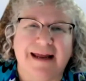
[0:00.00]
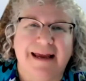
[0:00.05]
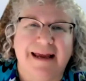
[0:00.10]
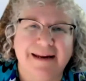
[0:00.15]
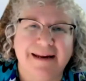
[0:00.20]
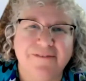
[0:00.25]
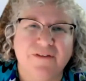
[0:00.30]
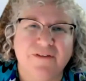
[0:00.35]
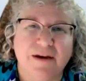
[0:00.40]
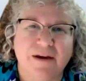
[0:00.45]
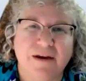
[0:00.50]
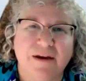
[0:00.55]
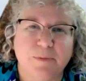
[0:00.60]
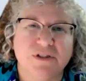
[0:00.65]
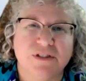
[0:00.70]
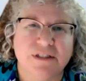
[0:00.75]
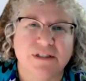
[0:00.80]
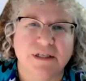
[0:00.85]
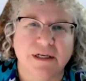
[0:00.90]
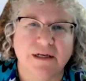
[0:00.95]

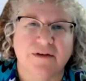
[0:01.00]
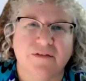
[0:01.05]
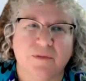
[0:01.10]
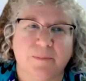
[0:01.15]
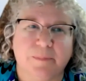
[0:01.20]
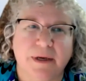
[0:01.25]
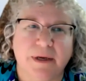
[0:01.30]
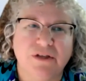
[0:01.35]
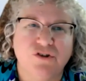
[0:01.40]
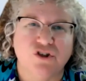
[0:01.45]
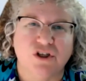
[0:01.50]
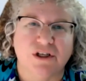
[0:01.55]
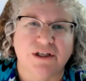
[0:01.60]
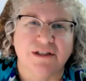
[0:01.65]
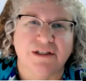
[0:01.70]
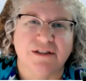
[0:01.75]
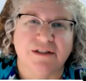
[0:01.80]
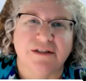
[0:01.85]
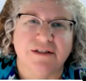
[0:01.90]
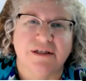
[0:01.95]
85% of the
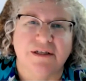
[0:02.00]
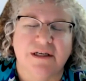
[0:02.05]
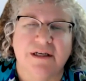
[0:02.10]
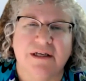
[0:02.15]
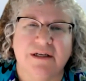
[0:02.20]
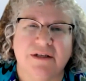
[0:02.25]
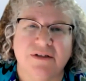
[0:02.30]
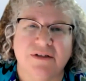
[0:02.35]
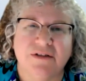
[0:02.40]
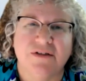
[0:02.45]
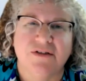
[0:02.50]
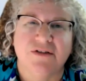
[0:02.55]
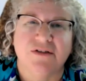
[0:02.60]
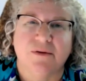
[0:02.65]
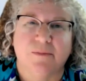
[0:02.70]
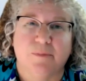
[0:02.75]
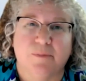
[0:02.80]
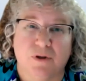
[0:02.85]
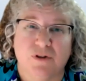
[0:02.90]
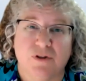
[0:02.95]
budget is
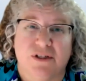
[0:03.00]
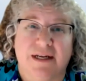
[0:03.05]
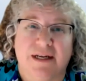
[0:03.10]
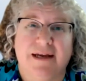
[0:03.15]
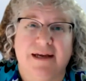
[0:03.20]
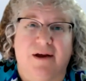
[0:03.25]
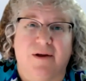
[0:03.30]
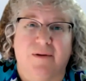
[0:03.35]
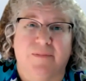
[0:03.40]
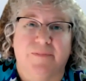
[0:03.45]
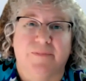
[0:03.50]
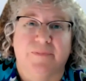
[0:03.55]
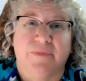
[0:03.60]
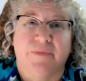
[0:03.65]
personnel